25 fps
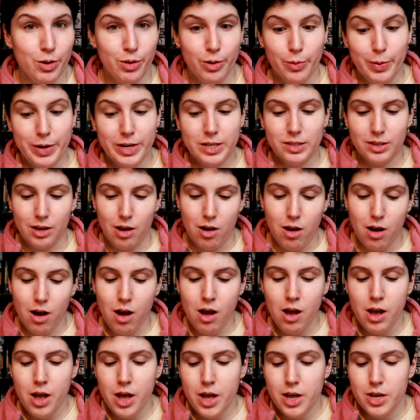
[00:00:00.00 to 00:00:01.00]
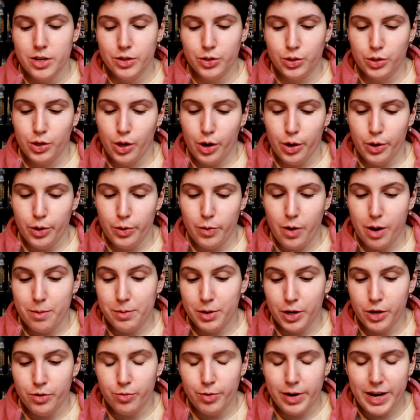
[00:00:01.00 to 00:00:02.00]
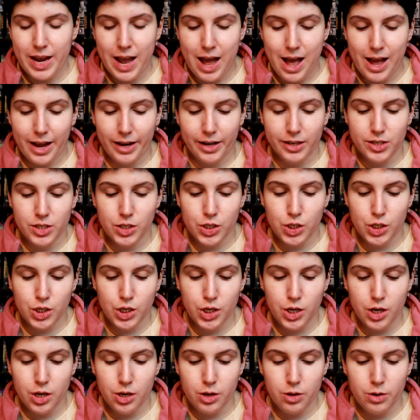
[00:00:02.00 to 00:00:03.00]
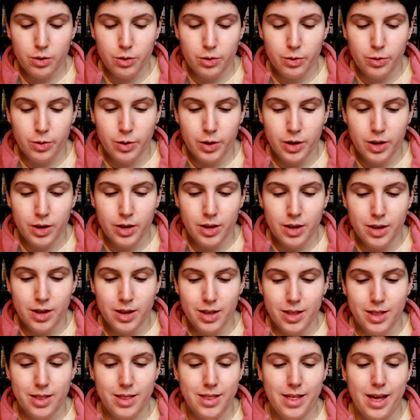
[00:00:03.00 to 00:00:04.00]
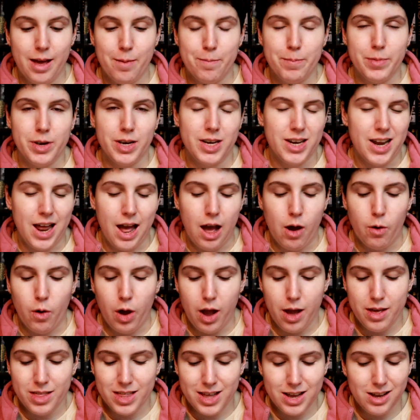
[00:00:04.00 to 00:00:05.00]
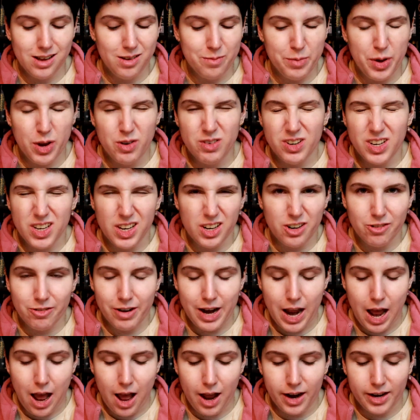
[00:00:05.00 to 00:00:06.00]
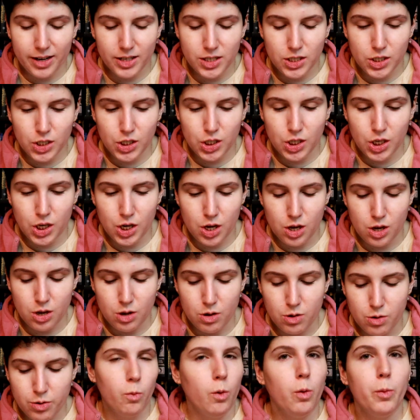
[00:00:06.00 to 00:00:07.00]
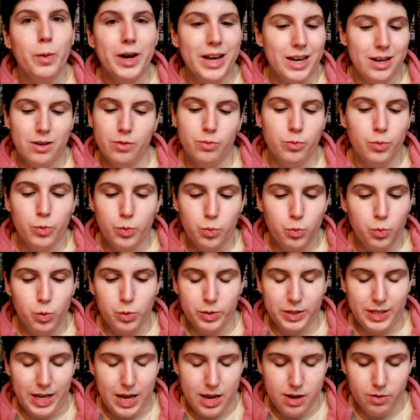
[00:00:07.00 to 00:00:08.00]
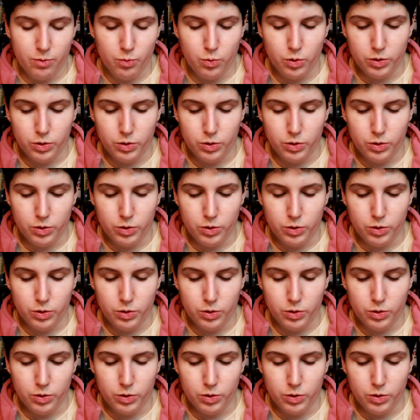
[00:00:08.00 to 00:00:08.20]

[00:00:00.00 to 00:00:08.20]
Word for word: who the winners are, so I'm going to react to them now. I think I'm only going to react to, well, we'll see.